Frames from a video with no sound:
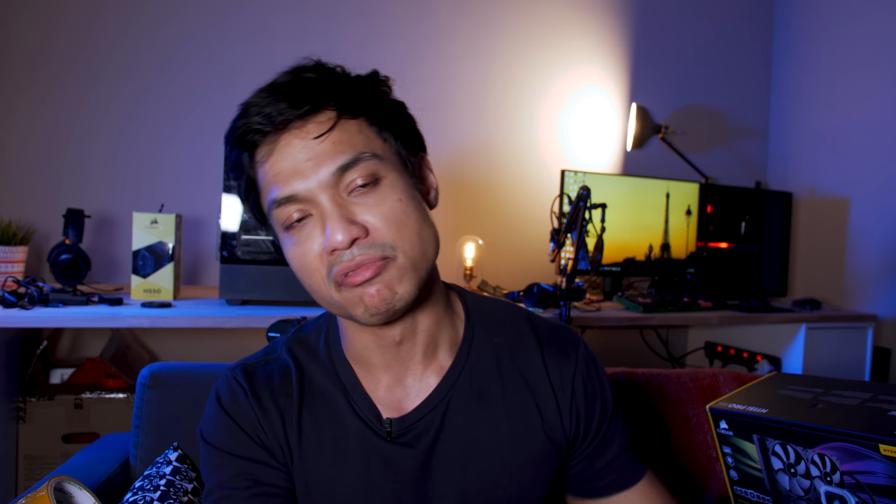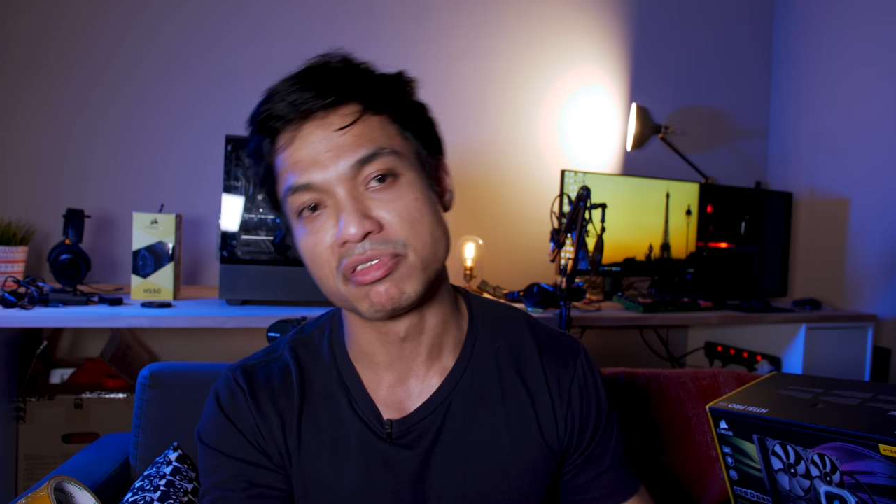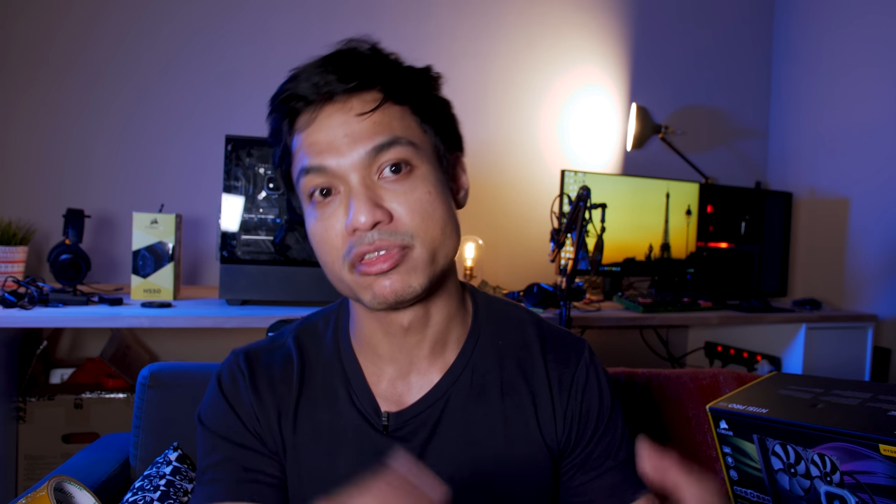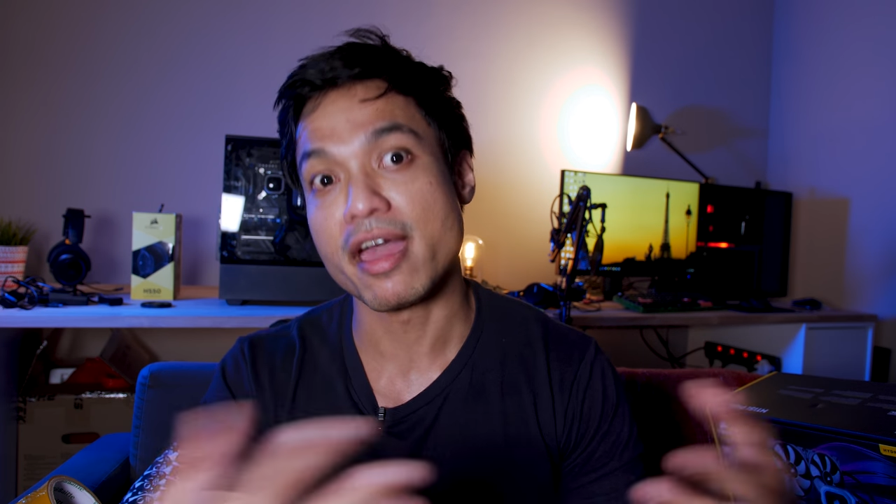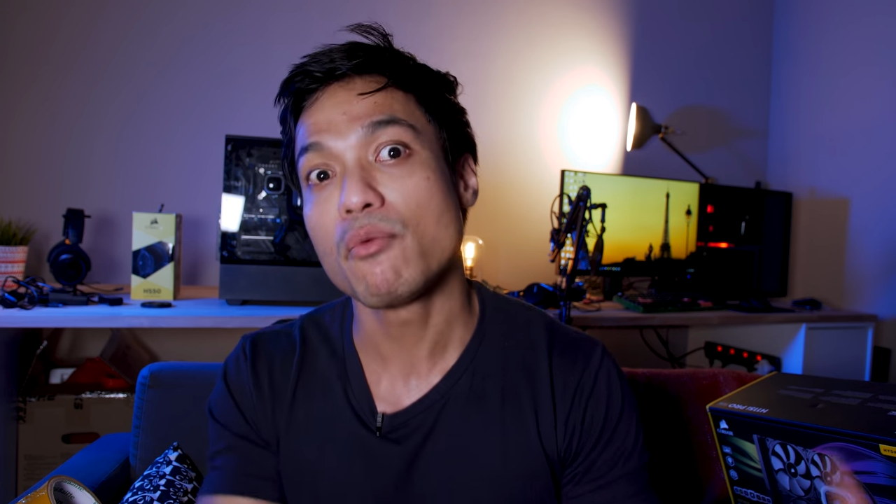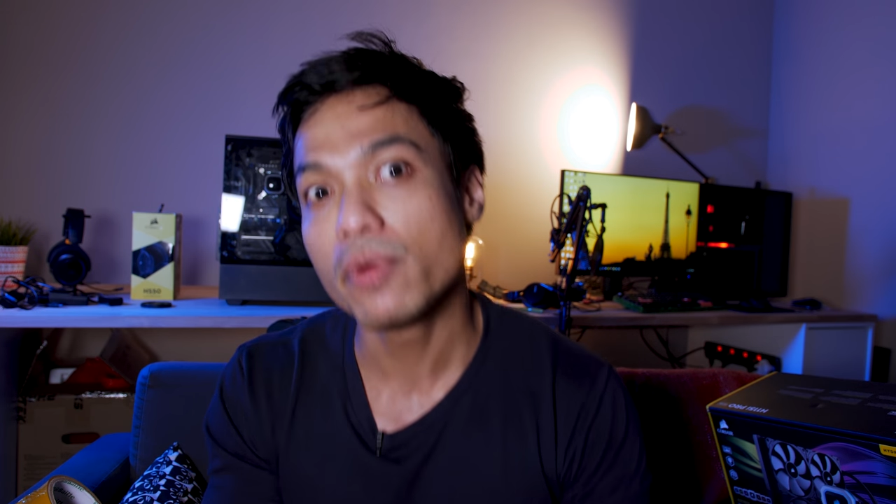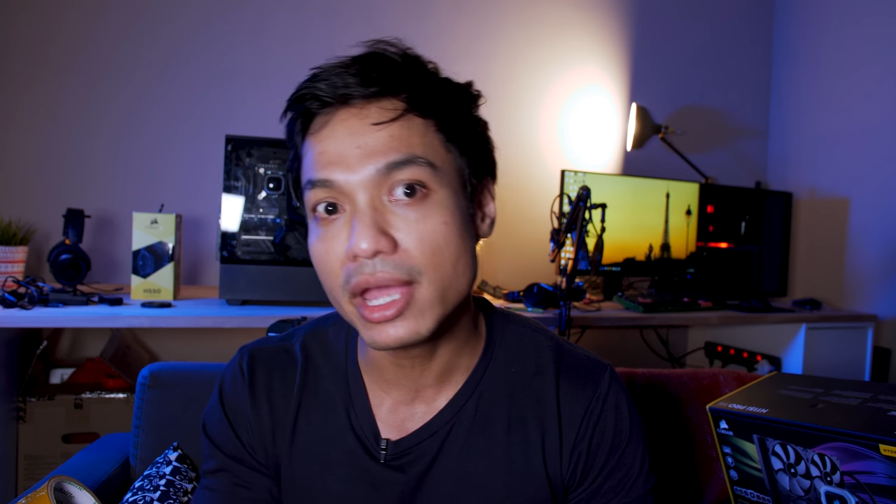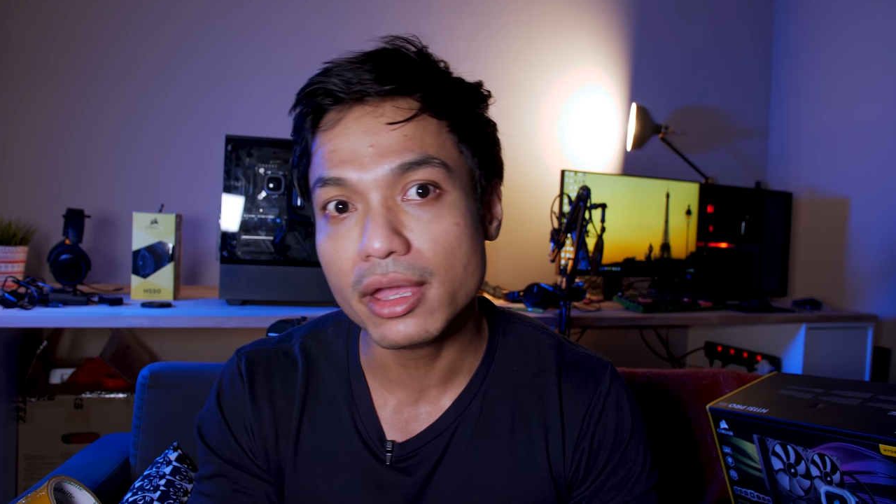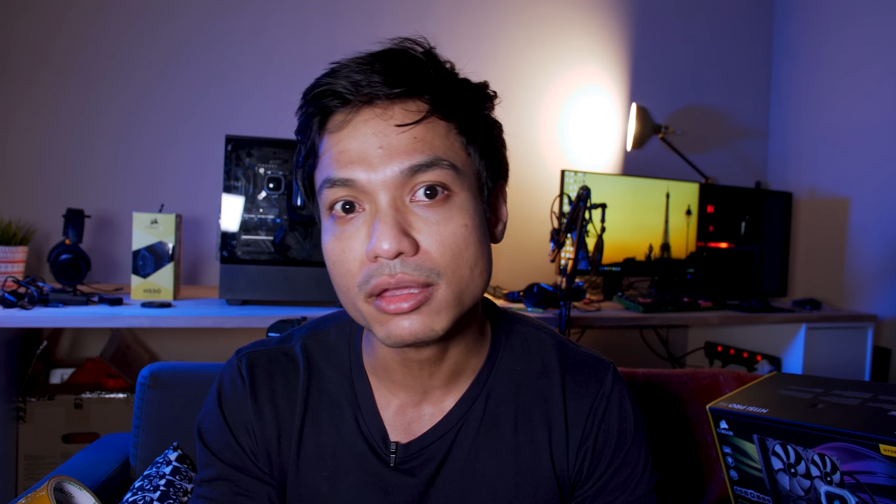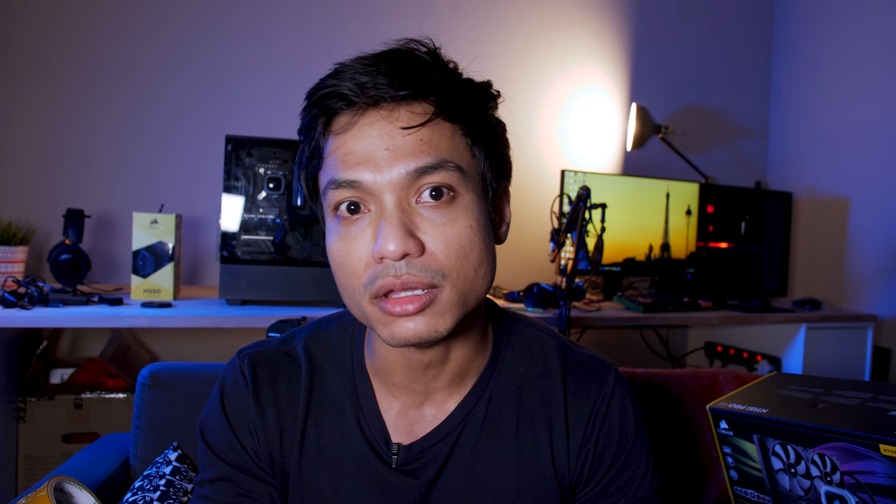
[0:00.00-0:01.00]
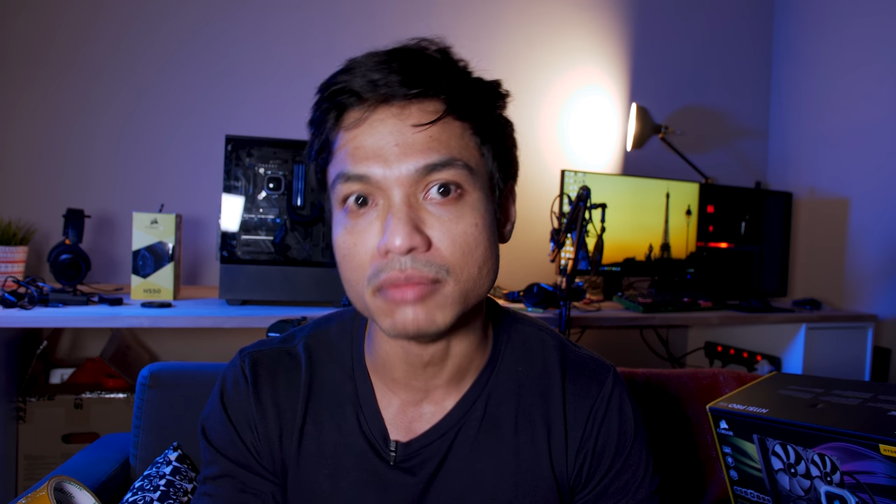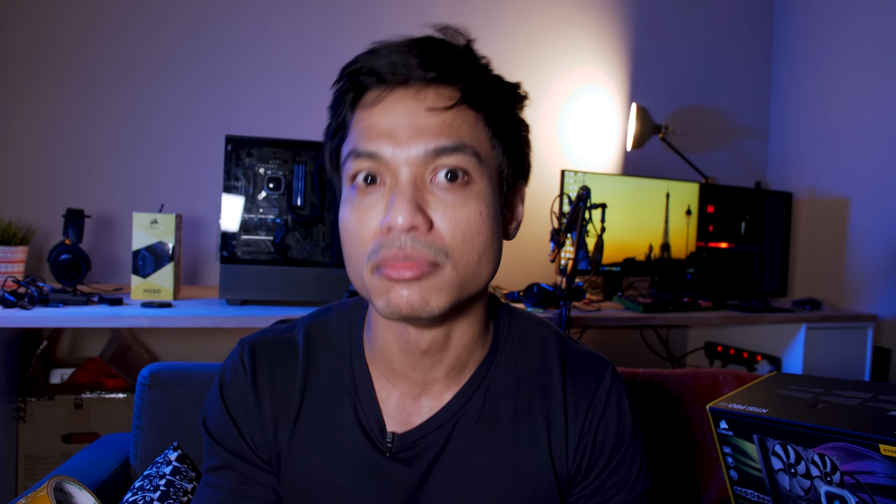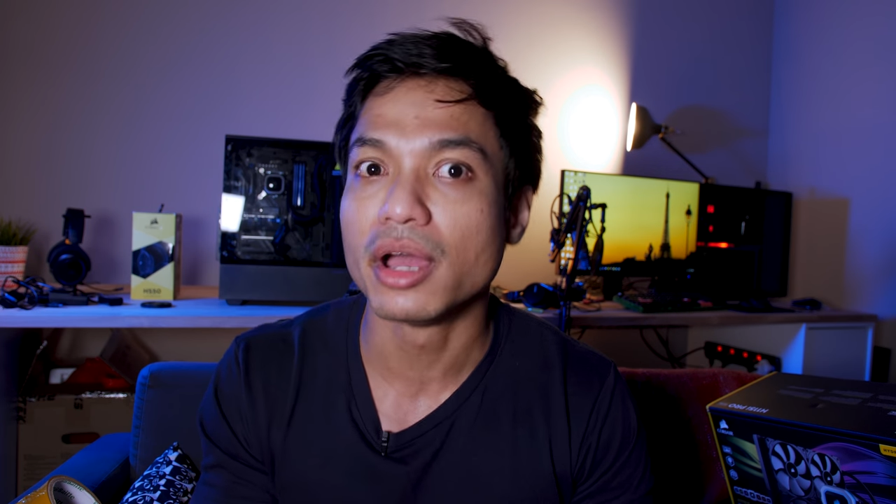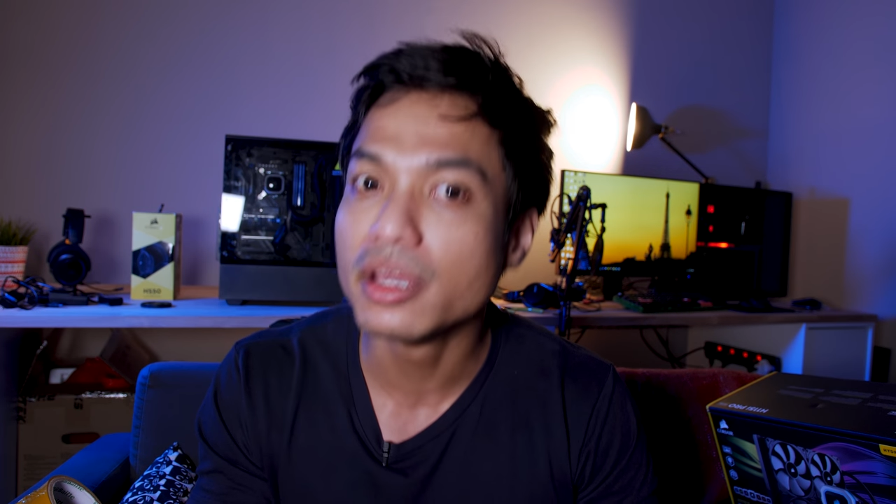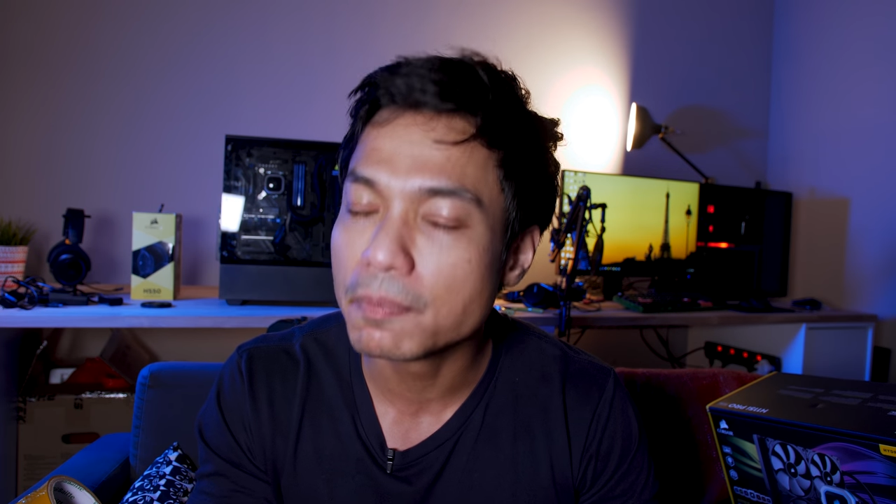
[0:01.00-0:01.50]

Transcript: That way, in my